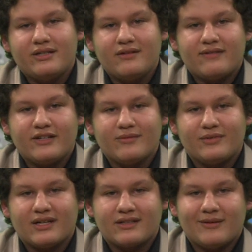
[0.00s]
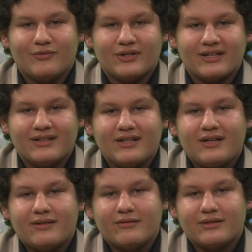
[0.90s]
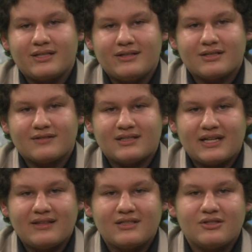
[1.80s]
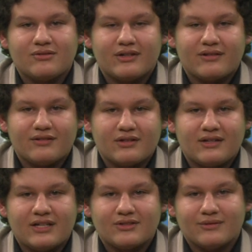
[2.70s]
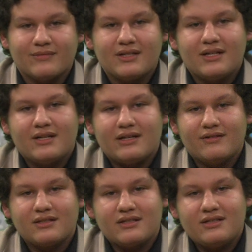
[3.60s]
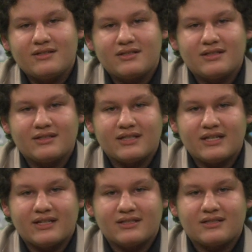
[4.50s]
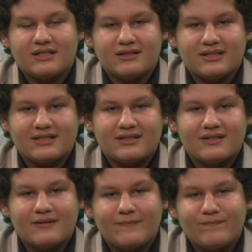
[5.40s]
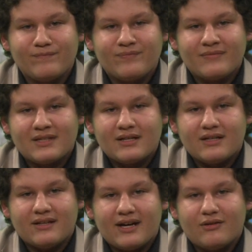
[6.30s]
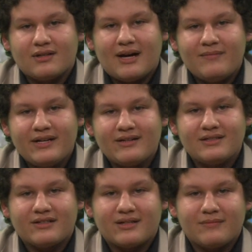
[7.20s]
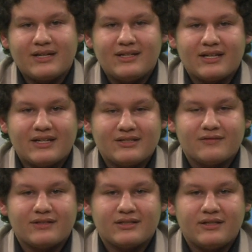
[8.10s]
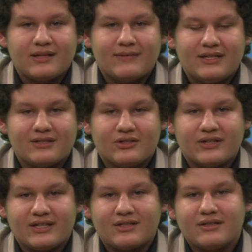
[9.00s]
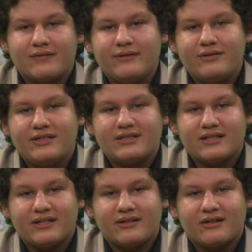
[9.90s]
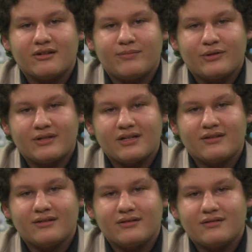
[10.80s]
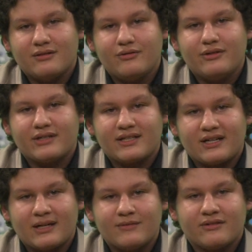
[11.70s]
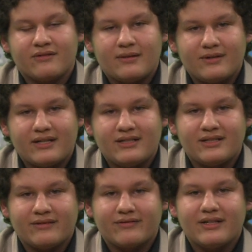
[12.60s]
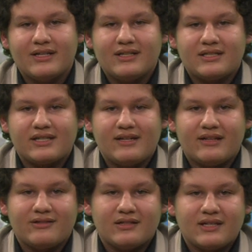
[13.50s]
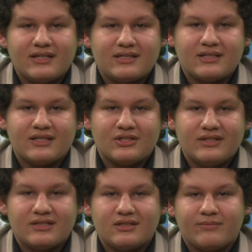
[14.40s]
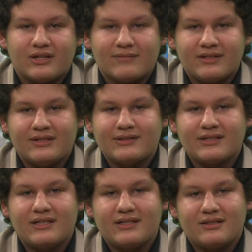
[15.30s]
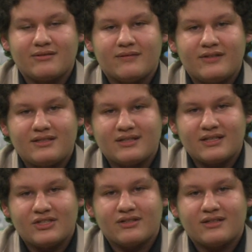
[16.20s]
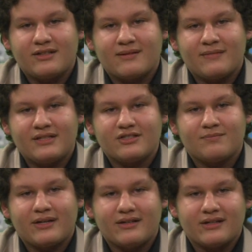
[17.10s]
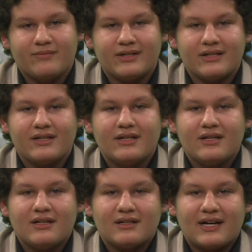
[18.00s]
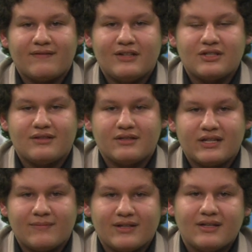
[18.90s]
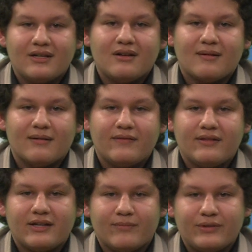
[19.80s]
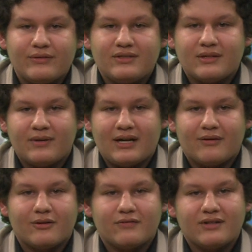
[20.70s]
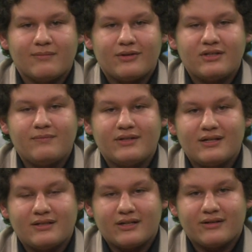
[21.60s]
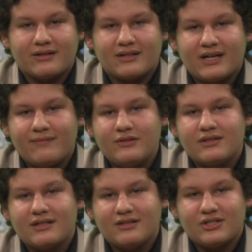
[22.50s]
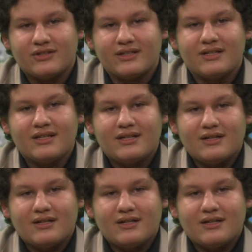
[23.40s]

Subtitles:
During Viking Block that morning, there were tears of sadness and joy throughout the classroom. It was an interesting day, to say the least. Now, lawmakers are demanding answers for this Ticketmaster crash. A few days later, a report on the New York Times on November 18th said that the United States Justice Department is looking into an investigation on Ticketmaster's parent company, Live Nation Entertainment, on whether they abused their power over the multi-billion-dollar live music industry.